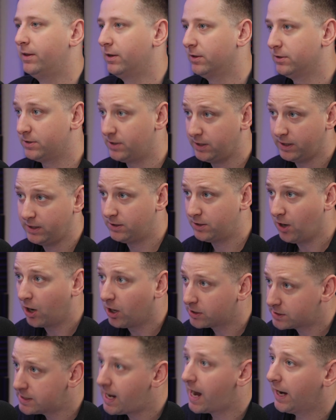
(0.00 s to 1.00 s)
There's the
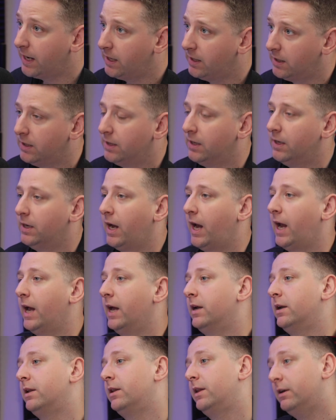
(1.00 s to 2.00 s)
dark side
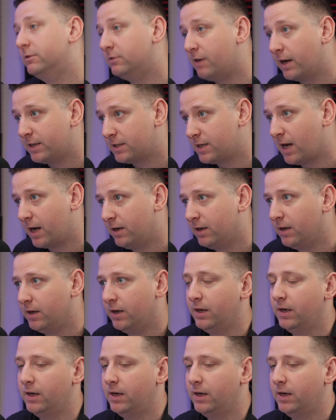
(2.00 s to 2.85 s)
and the light side.